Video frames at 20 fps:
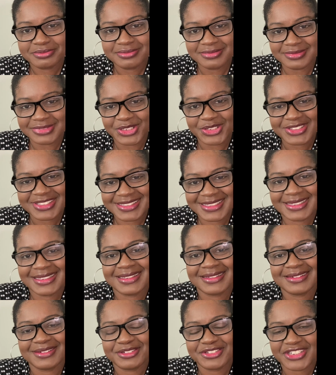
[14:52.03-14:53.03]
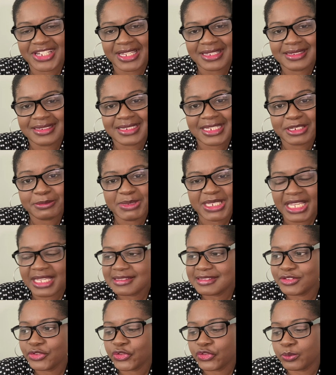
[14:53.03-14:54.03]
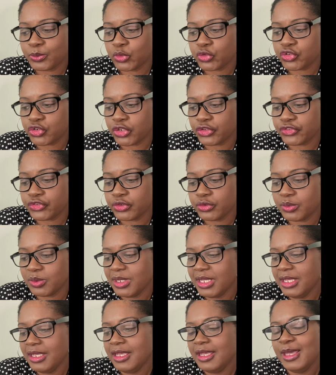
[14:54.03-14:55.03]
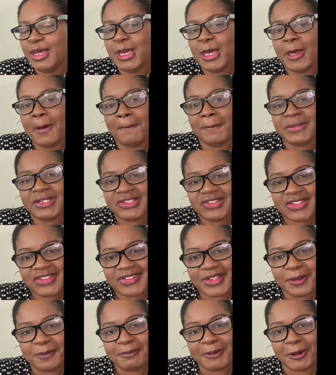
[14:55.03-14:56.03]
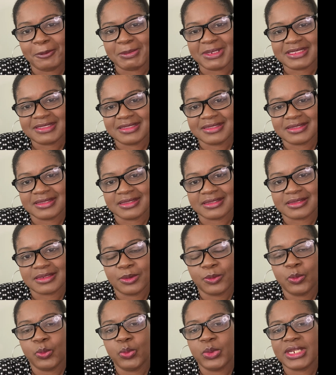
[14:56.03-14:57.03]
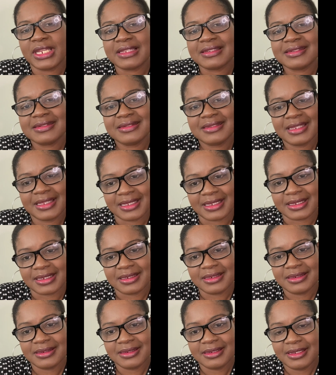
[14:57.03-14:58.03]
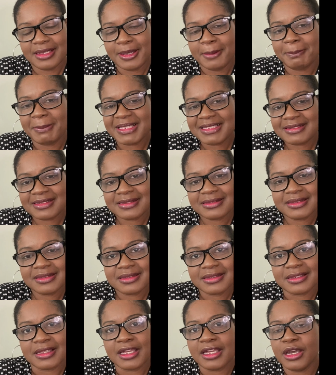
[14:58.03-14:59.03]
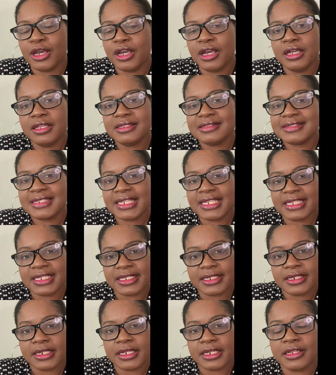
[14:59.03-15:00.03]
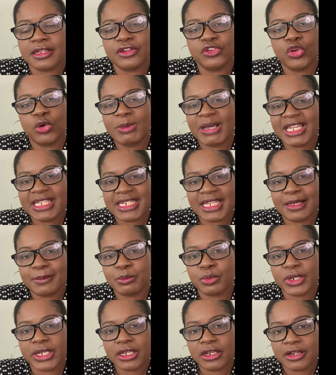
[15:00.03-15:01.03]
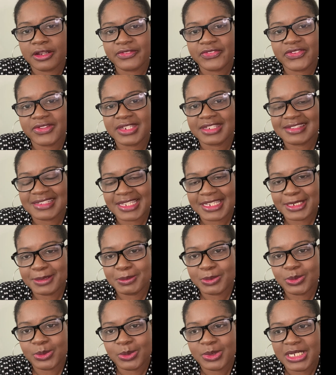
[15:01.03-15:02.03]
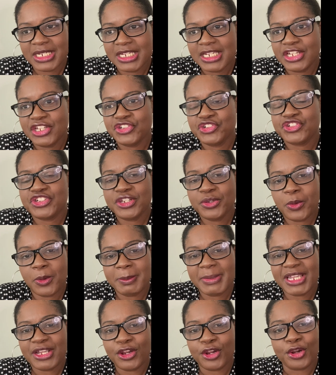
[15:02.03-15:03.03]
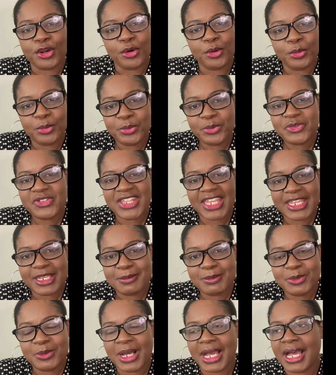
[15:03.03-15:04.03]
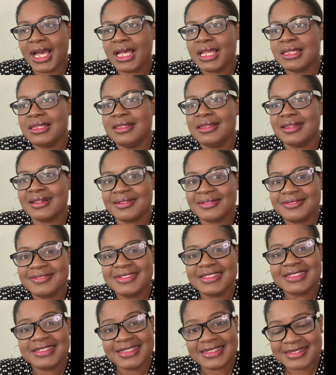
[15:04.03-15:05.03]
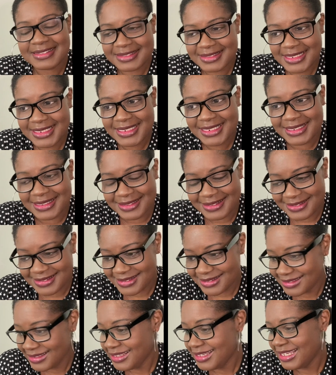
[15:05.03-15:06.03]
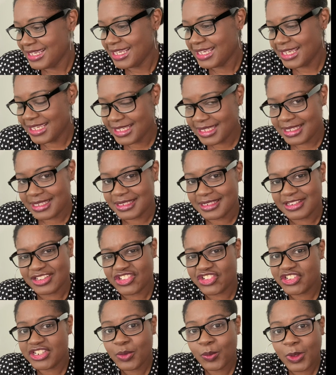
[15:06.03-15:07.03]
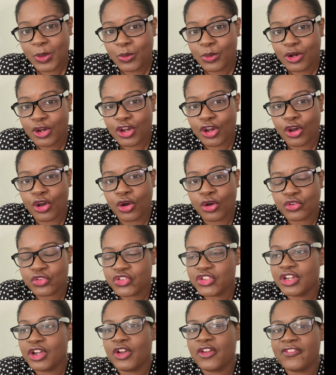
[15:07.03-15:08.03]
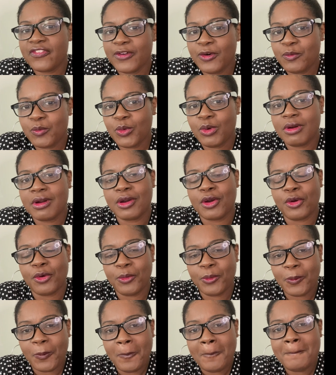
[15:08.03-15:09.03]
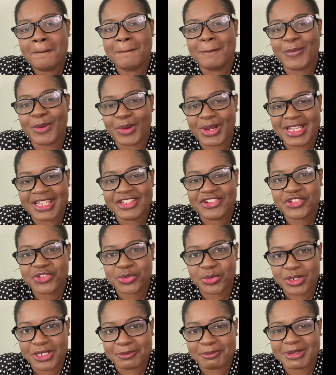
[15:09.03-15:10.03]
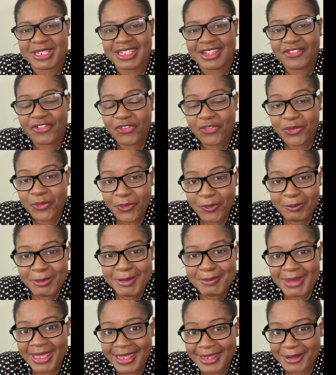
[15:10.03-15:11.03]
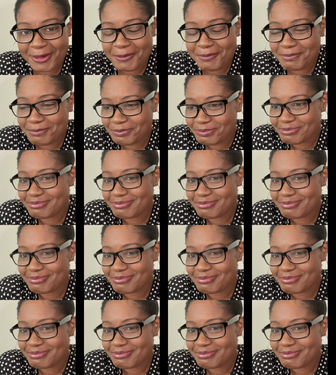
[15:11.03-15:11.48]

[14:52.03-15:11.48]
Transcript: dark skin, chocolate like me. I still support y'all too, but this is something about my sisters. When I say my sister said nobody not bringing her to the table. She gonna make her own table. I love to see it. And she went on her, took herself on her own brand trip. Excuse me, ma'am?